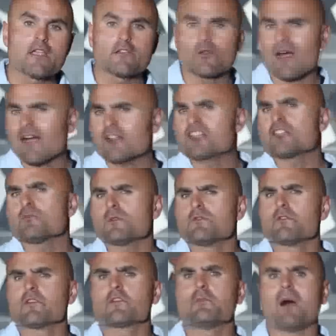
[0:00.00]
So how should we
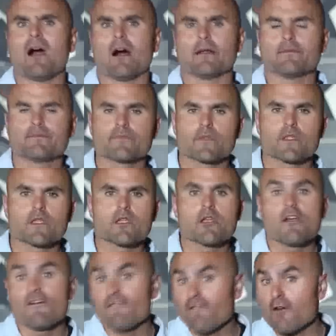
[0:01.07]
respond?
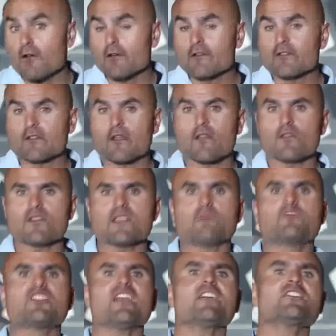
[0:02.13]
First, the
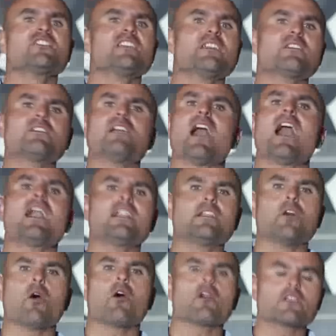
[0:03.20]
objection is not
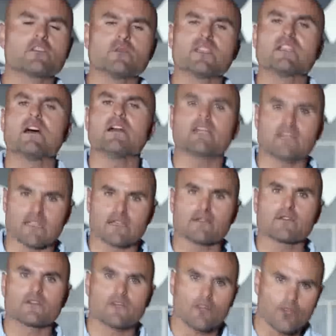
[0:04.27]
an argument
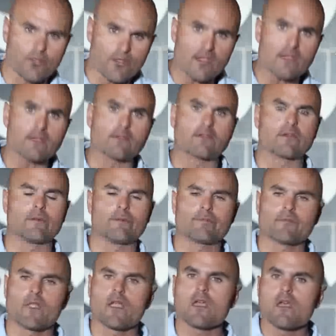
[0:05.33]
against theism.
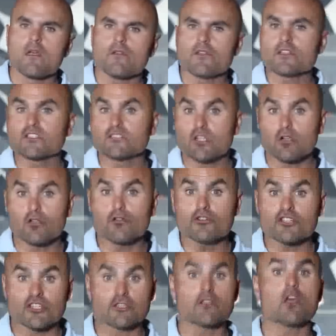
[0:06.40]
The
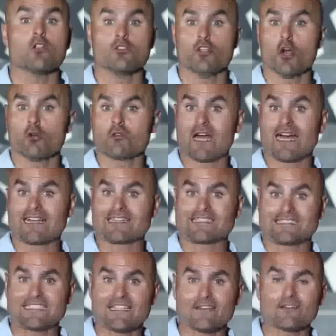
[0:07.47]
conclusion, no God
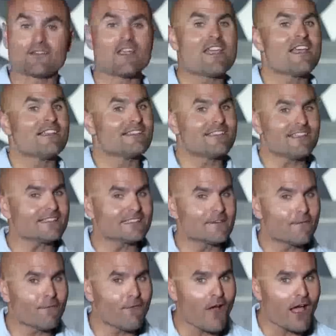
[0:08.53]
exists, doesn't
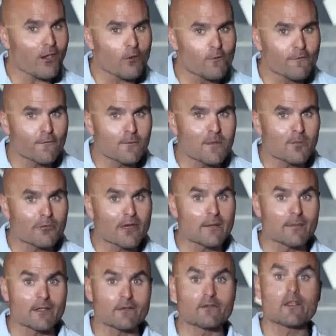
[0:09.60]
follow from the
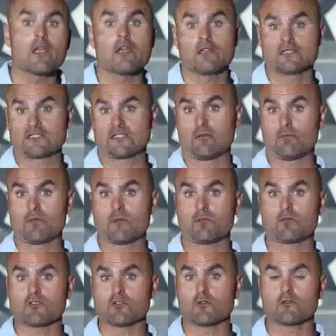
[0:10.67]
premise, some
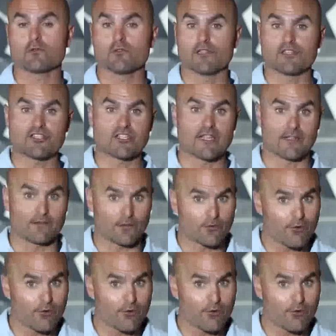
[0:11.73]
people use religion as a